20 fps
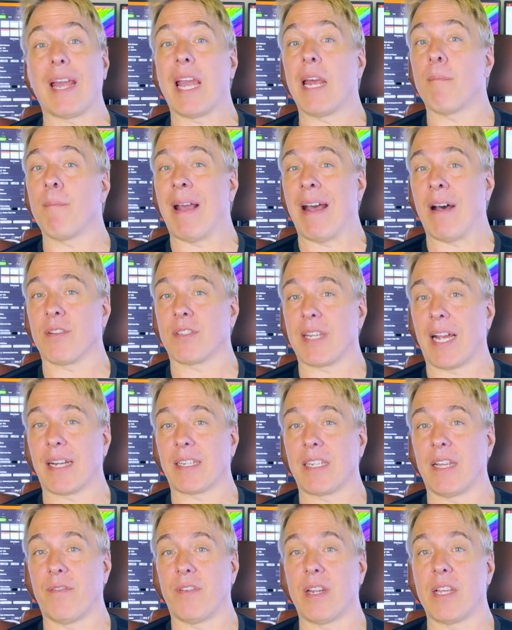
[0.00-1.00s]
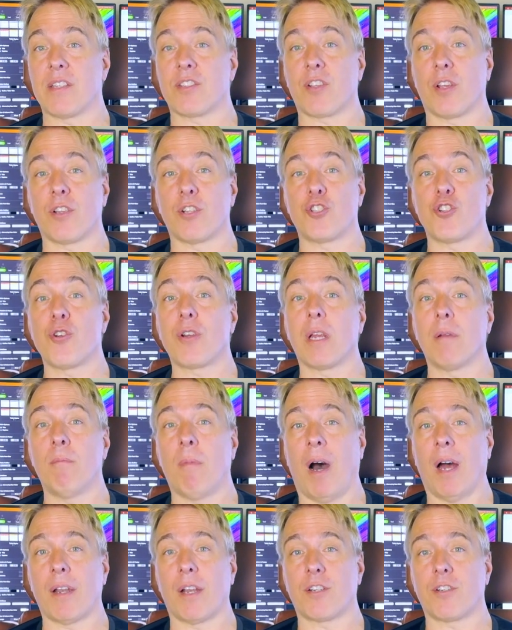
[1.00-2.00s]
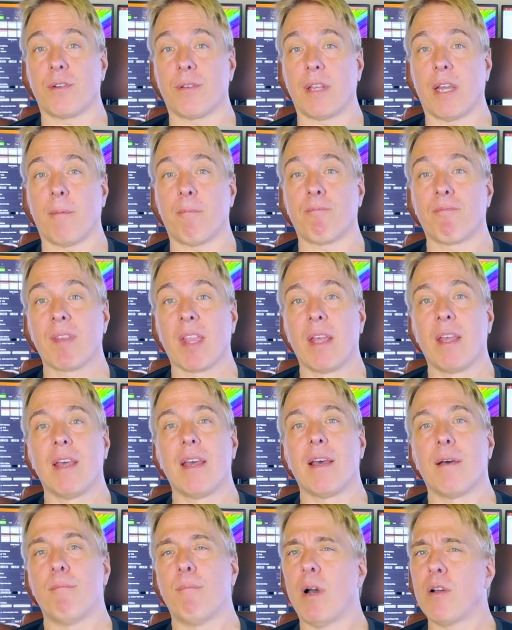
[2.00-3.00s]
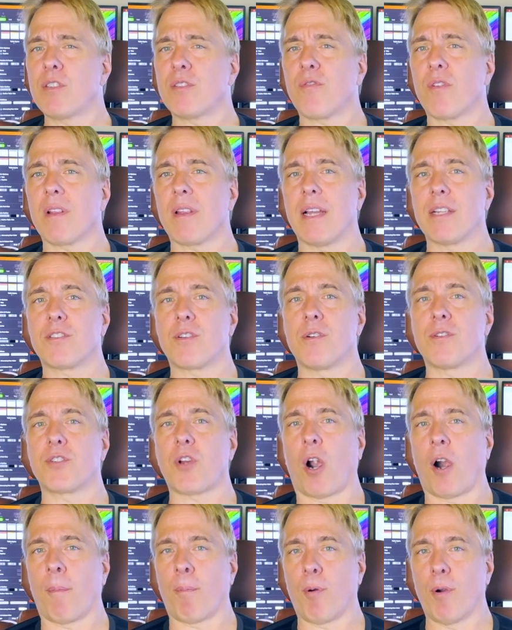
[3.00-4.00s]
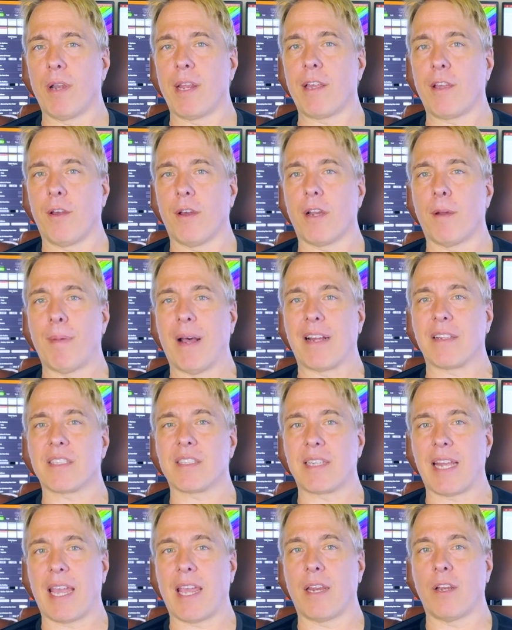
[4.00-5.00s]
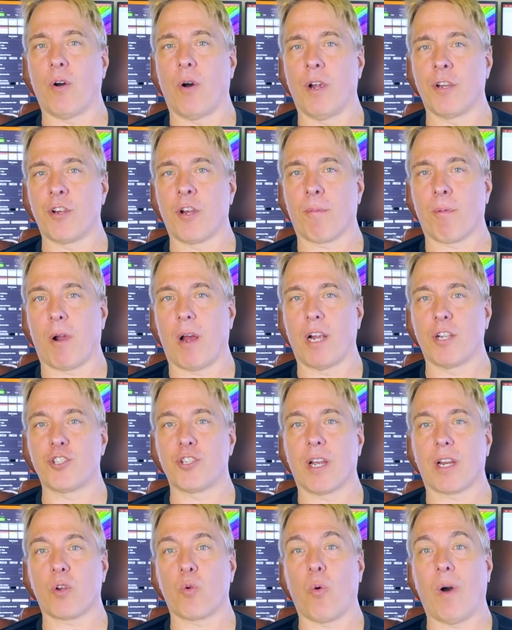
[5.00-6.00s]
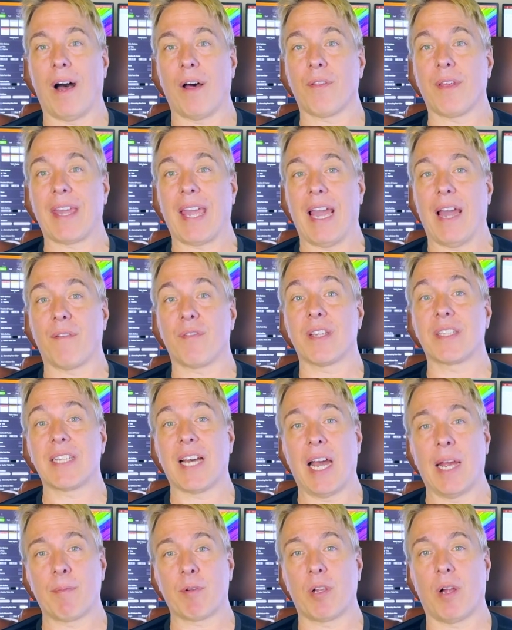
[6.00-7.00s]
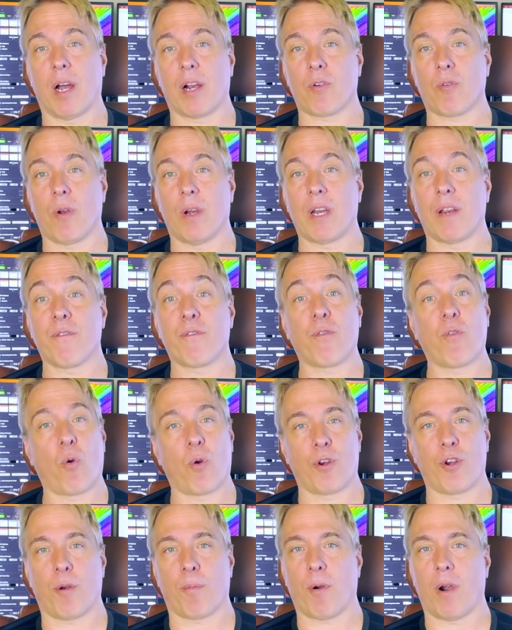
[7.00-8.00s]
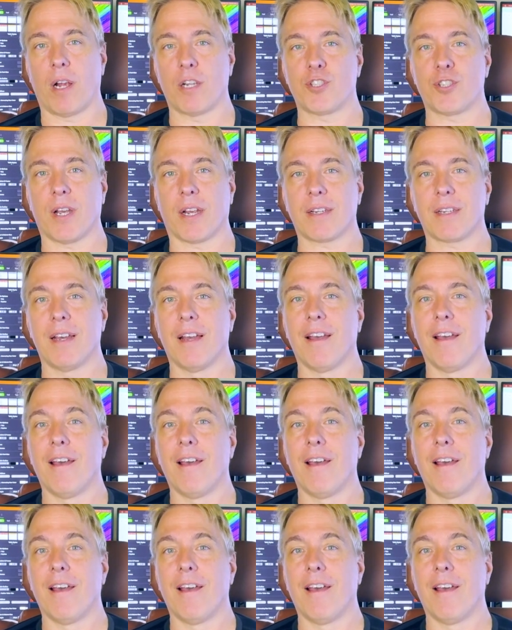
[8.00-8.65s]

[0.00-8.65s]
and mouse activity so that you can monitor them. Most freelancers are pretty good about staying on your project while they have the time clock running for your project,